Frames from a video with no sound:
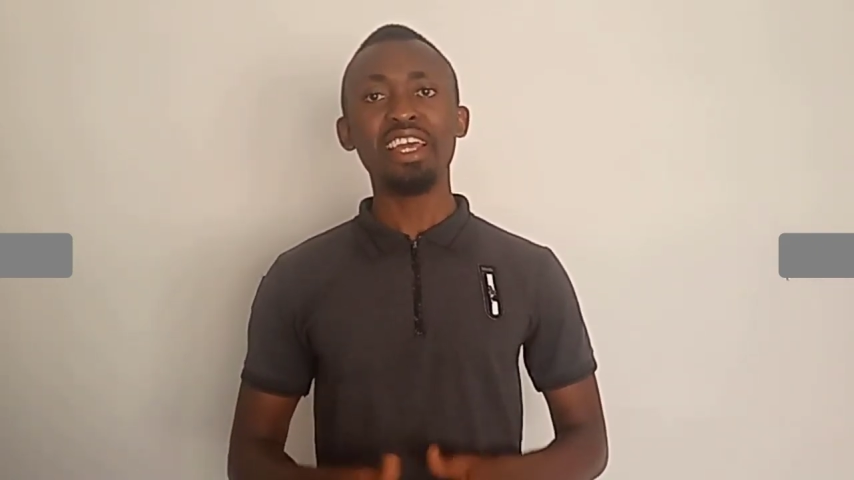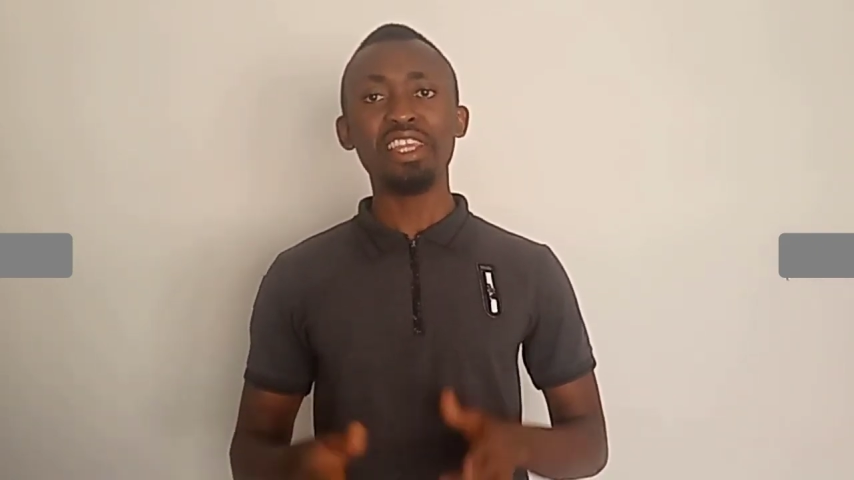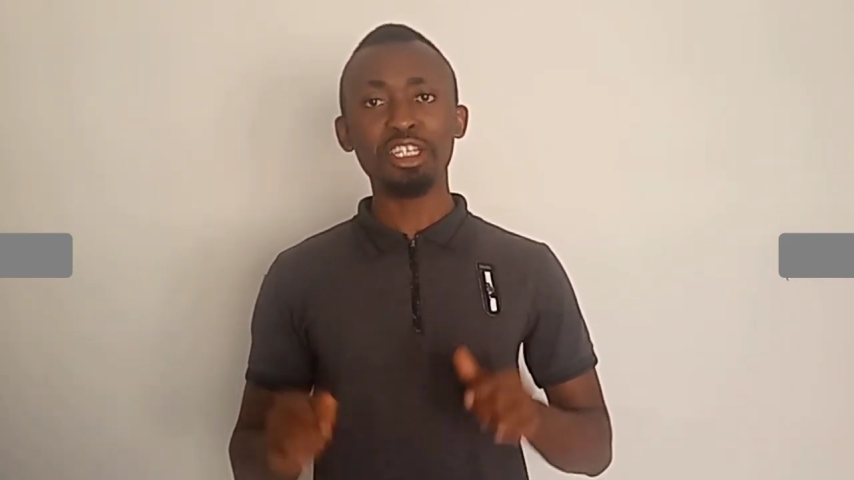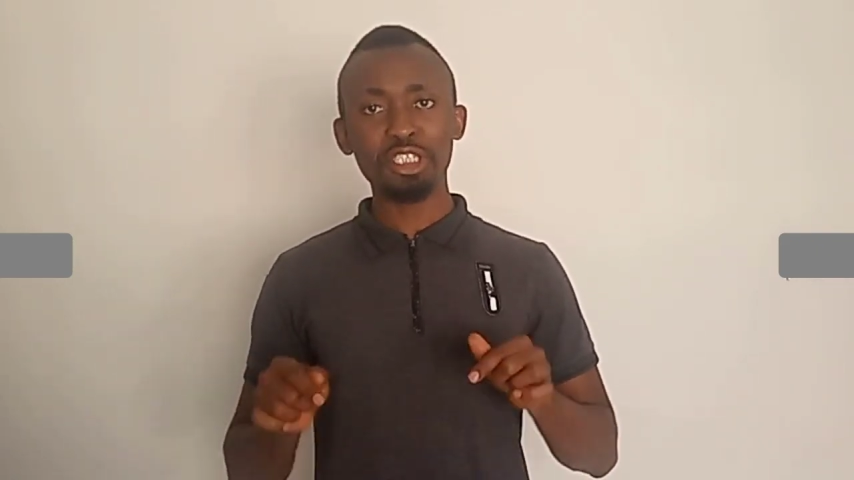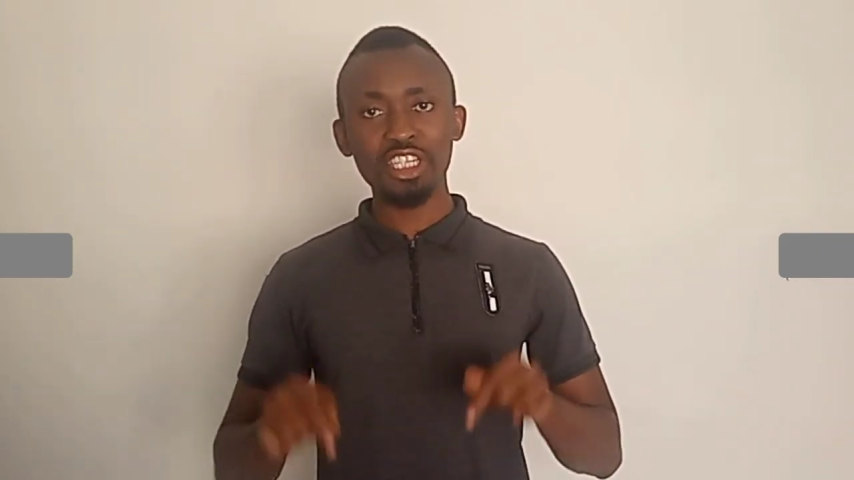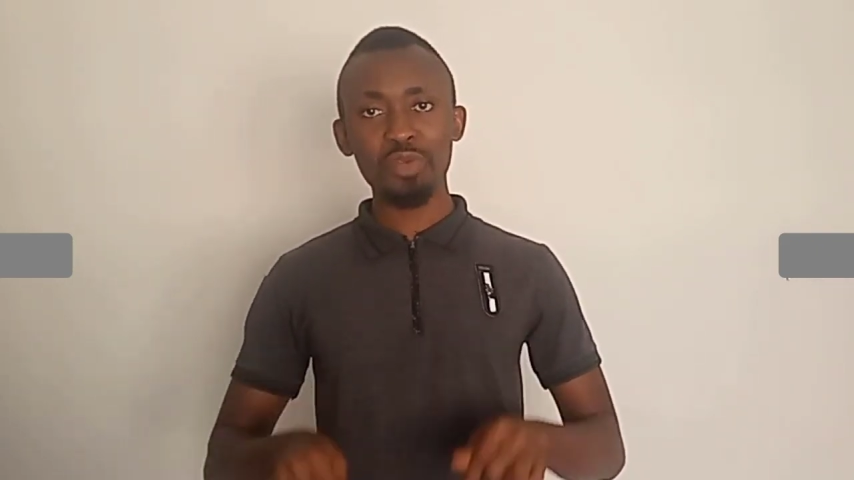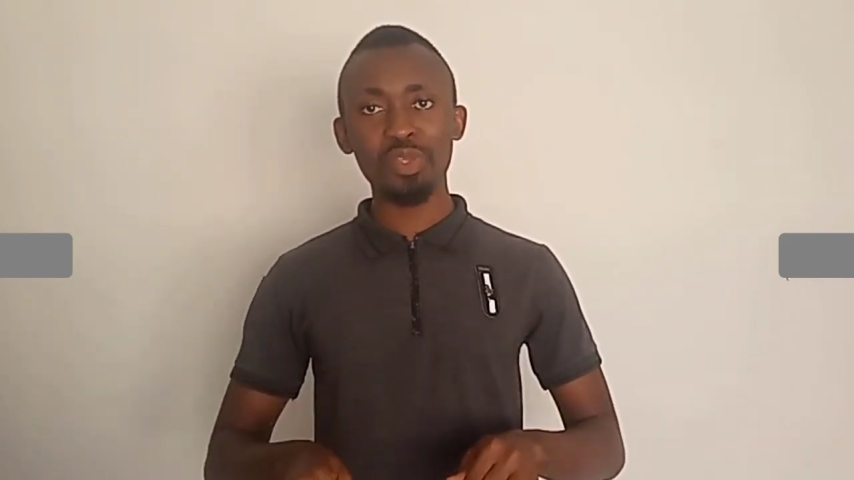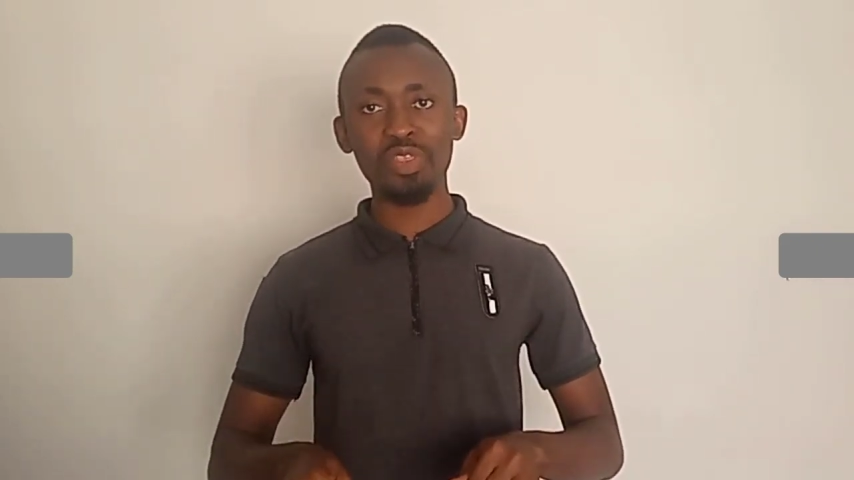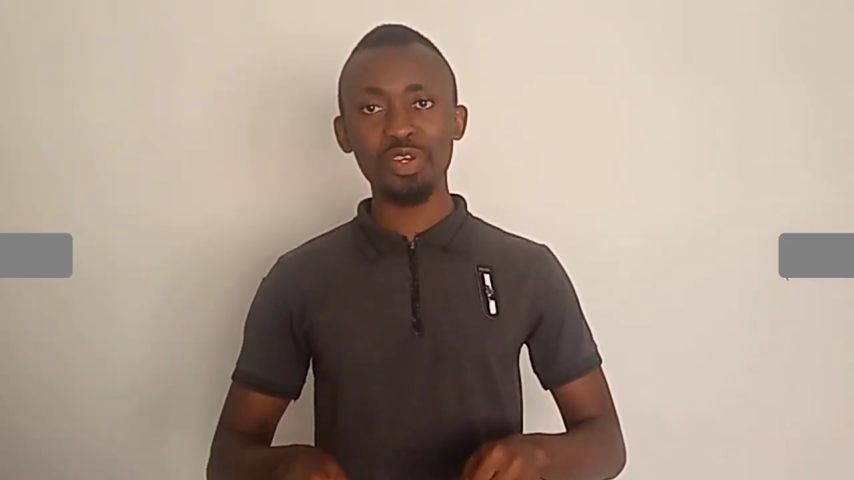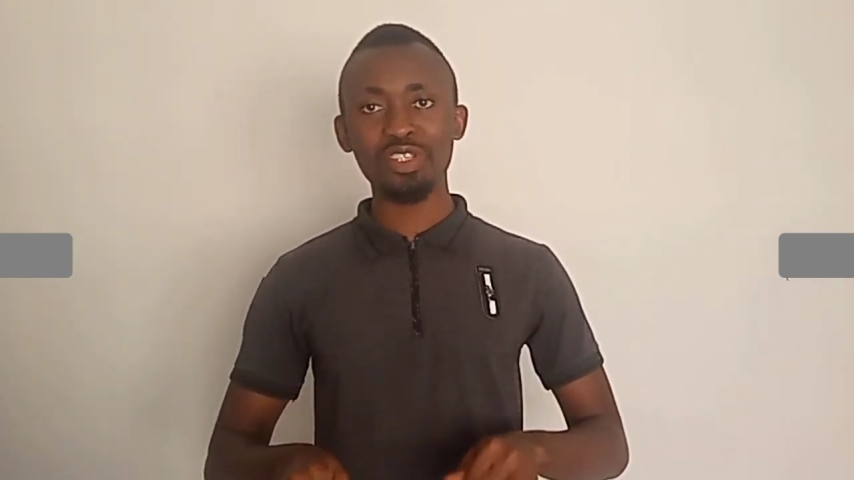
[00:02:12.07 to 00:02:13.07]
then share
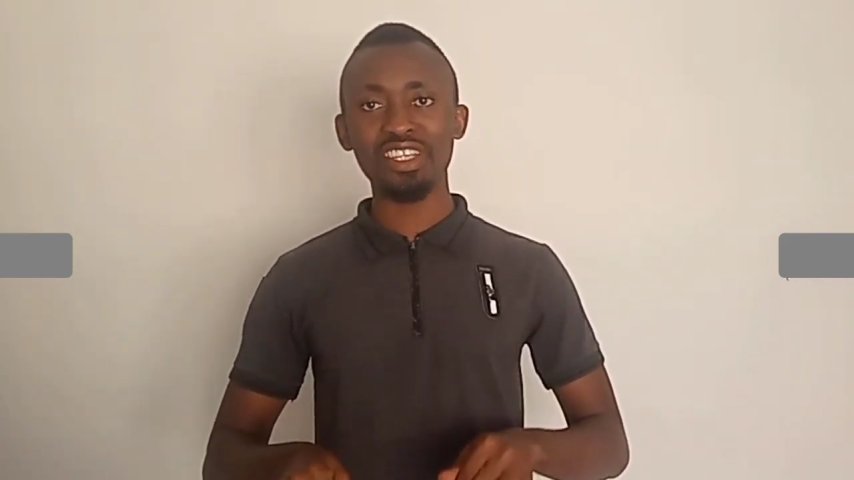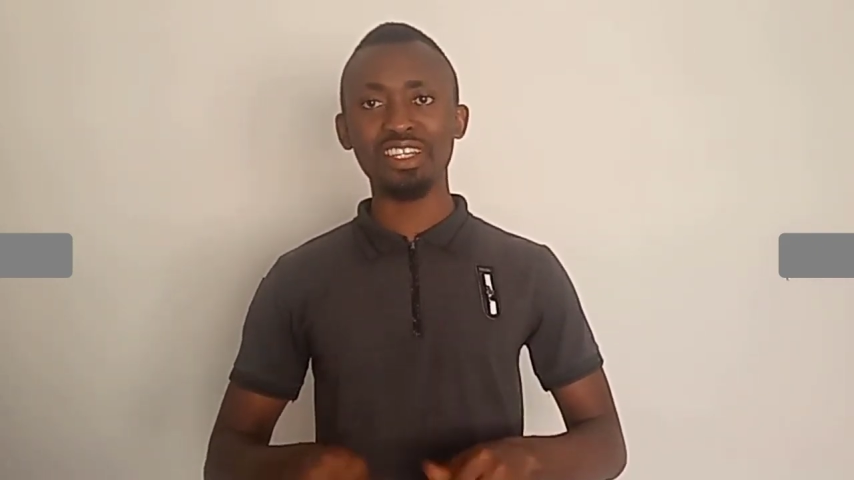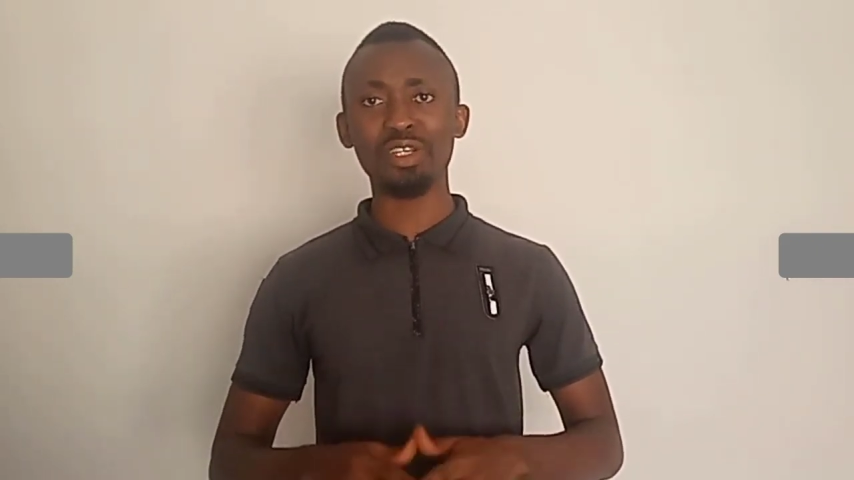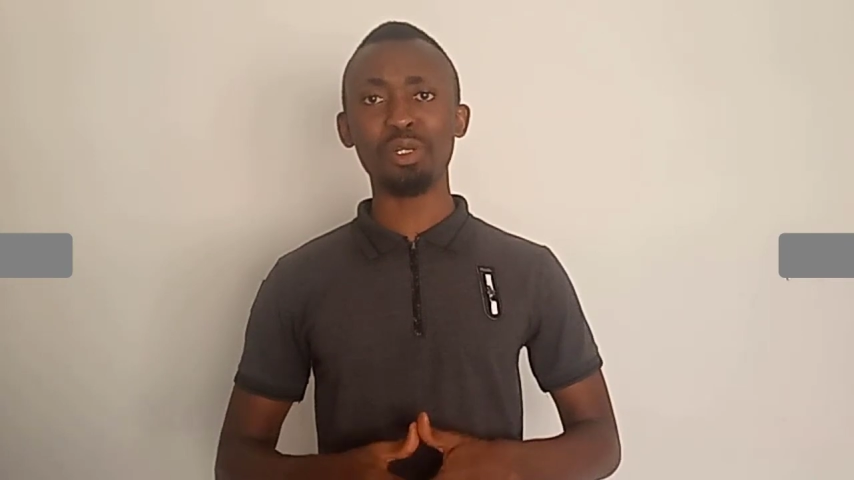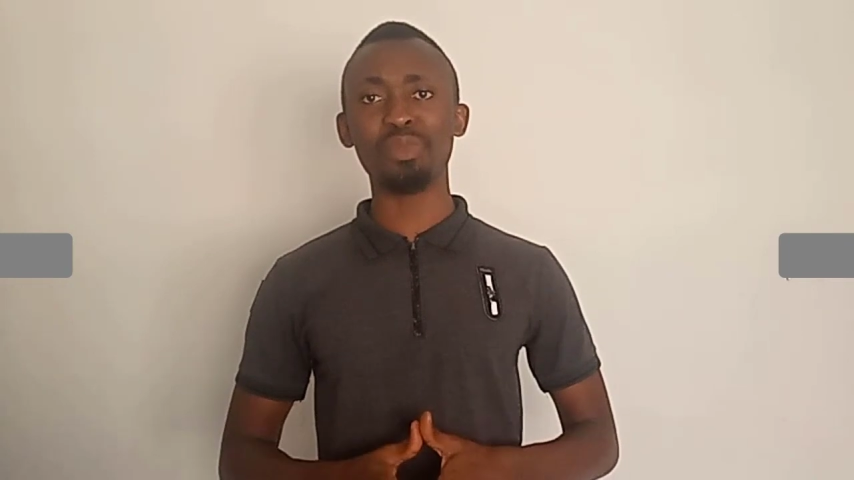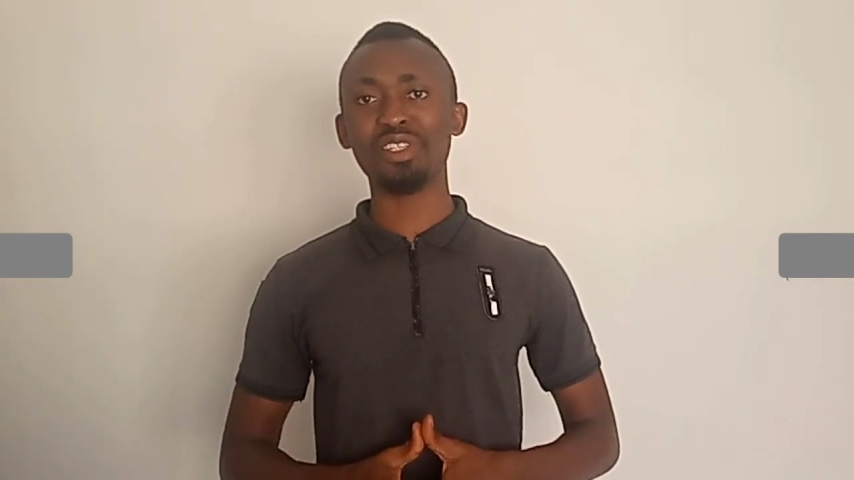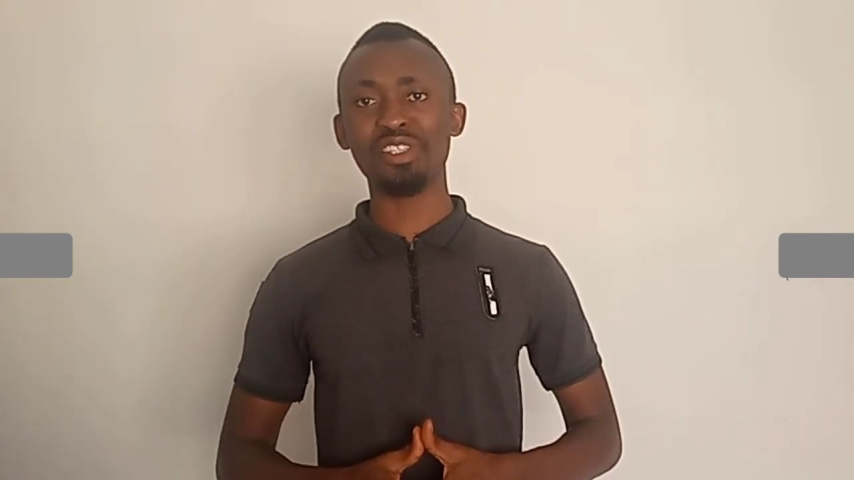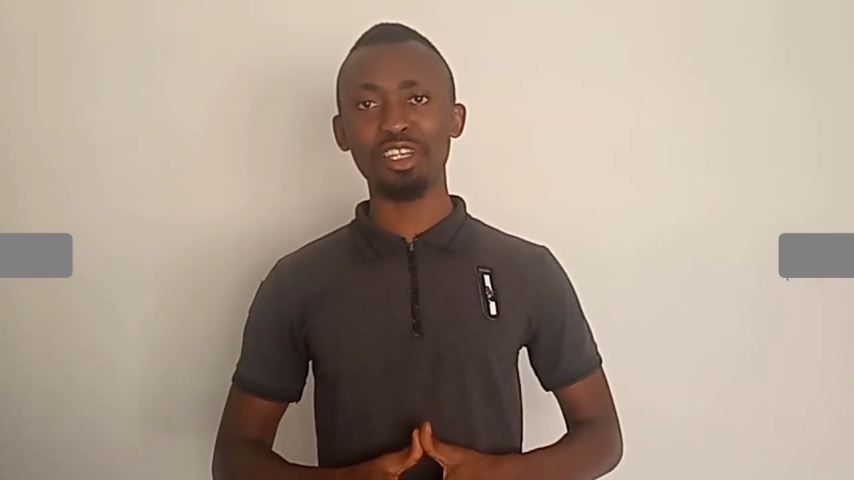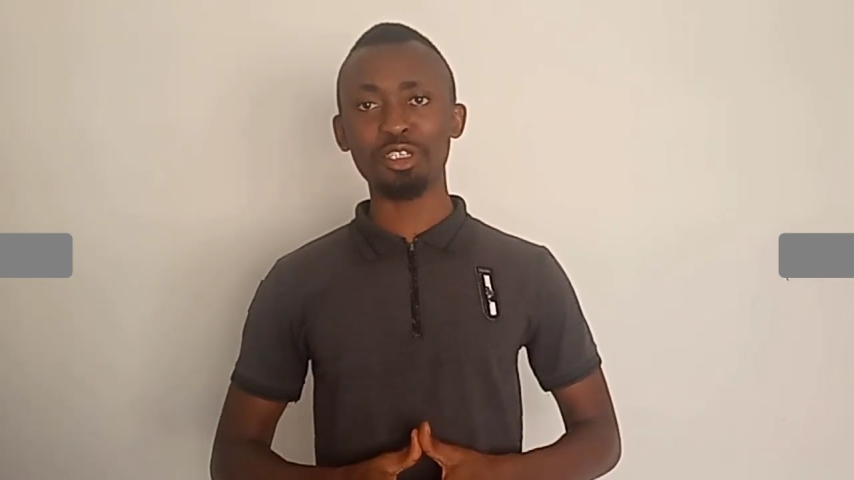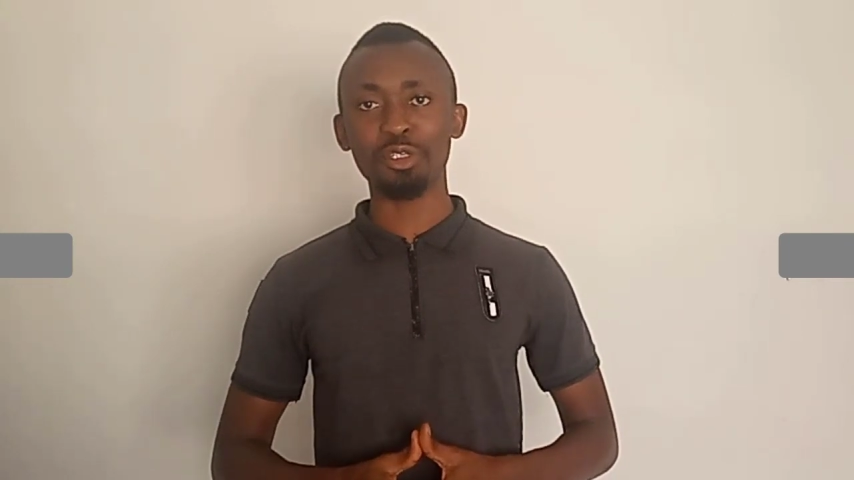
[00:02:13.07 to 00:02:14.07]
with us in the comment
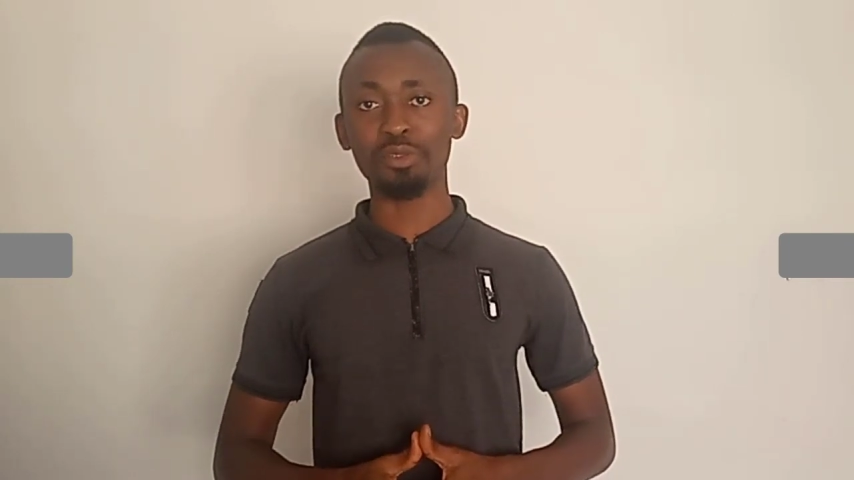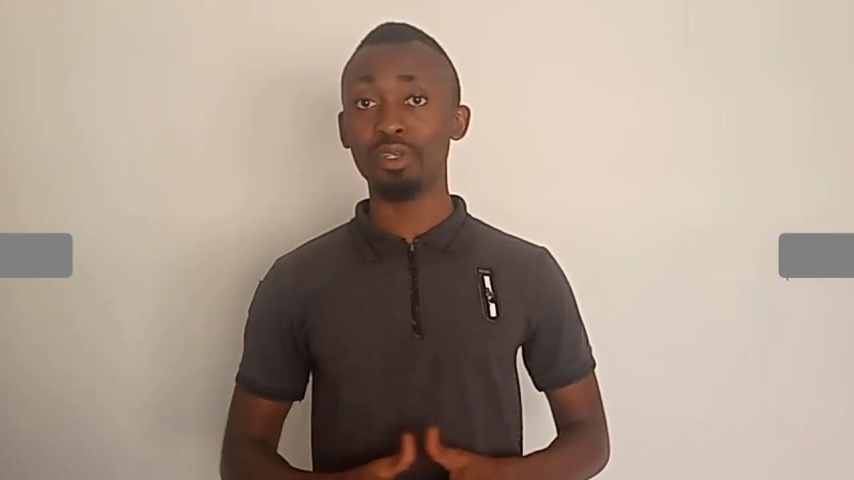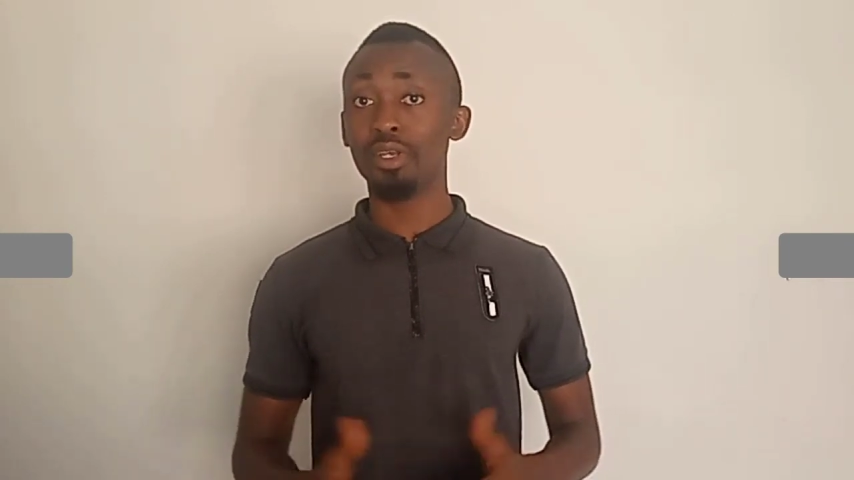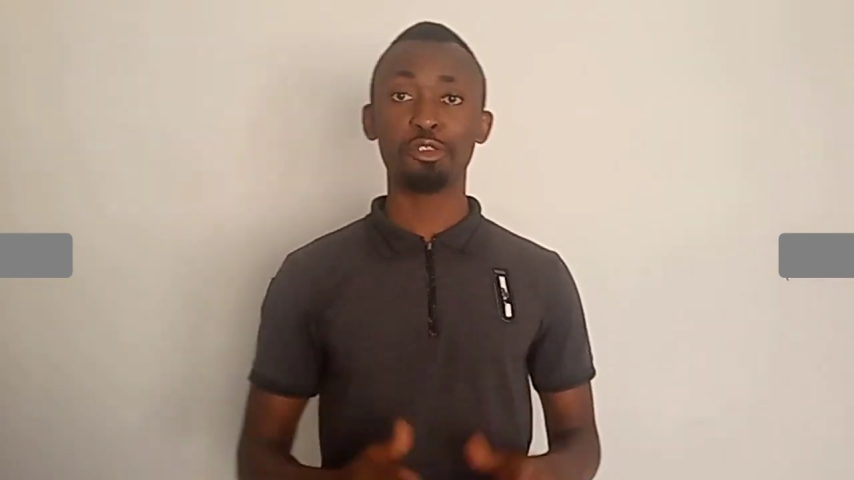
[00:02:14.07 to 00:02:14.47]
section.